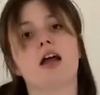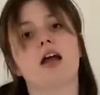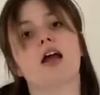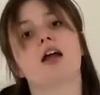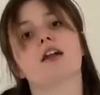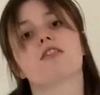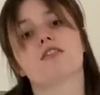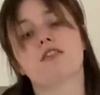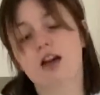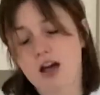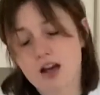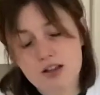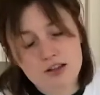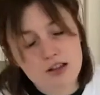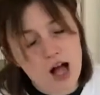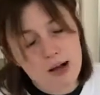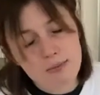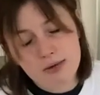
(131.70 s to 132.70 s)
it's not as
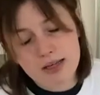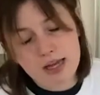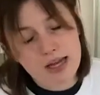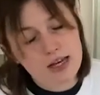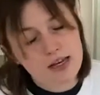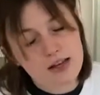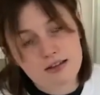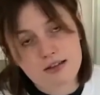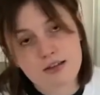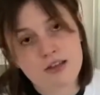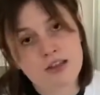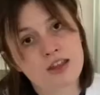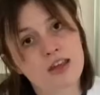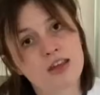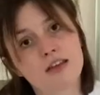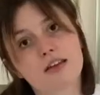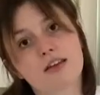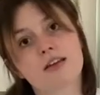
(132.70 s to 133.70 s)
complicated as you
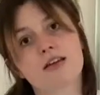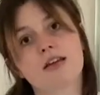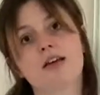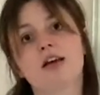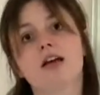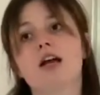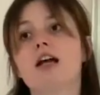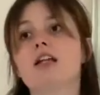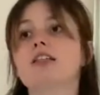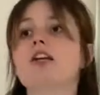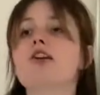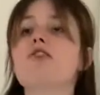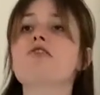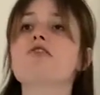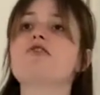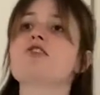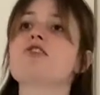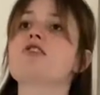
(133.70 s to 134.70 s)
think.
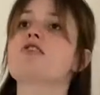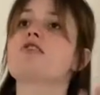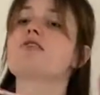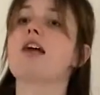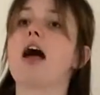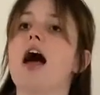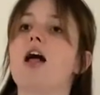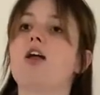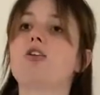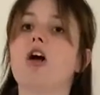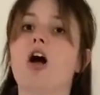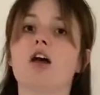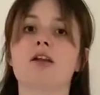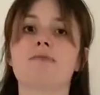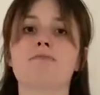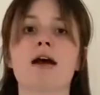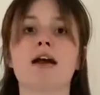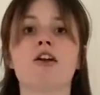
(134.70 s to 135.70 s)
There's this cell called
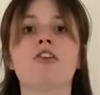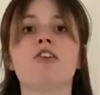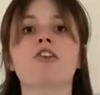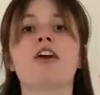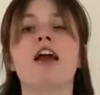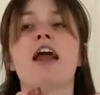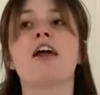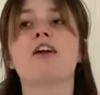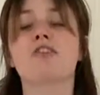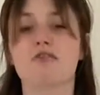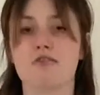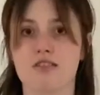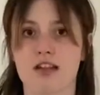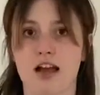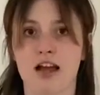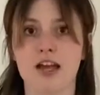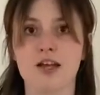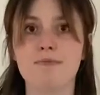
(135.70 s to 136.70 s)
a
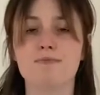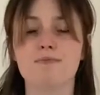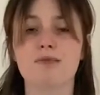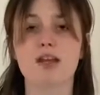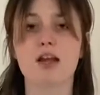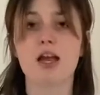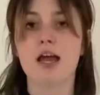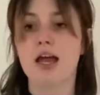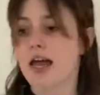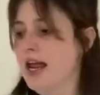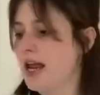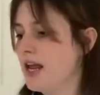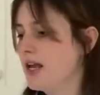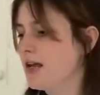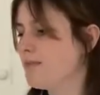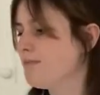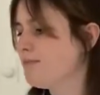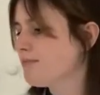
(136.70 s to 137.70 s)
megakaryocyte,
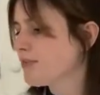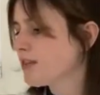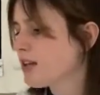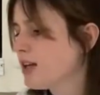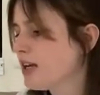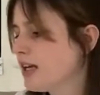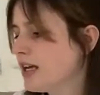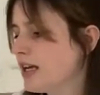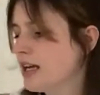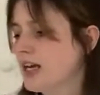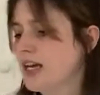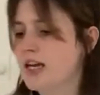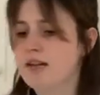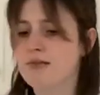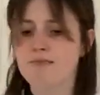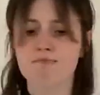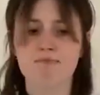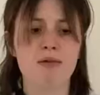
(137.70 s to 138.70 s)
and
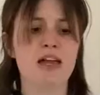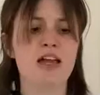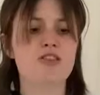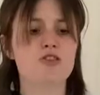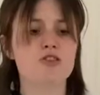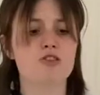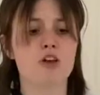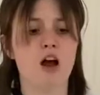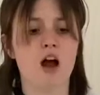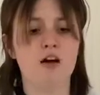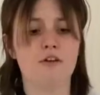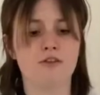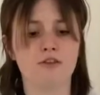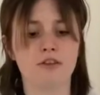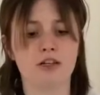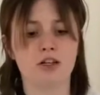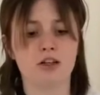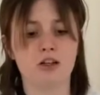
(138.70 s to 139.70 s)
it pinches off
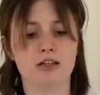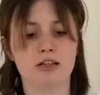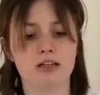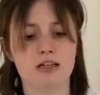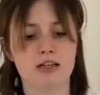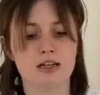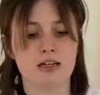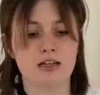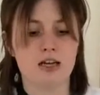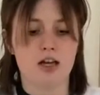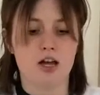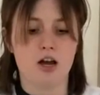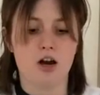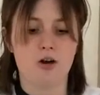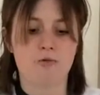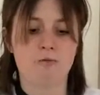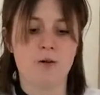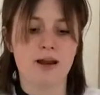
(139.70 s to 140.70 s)
little
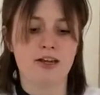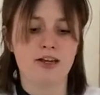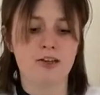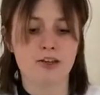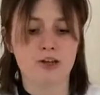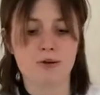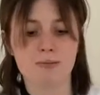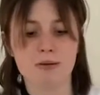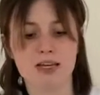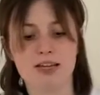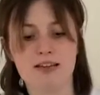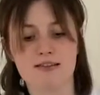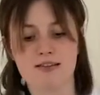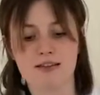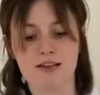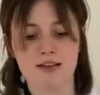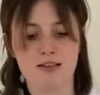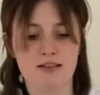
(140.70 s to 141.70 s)
irregular
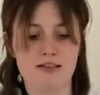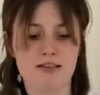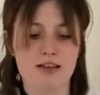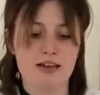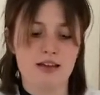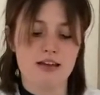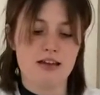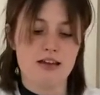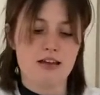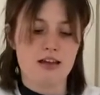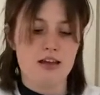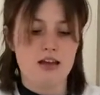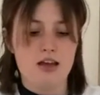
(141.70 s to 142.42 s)
pieces,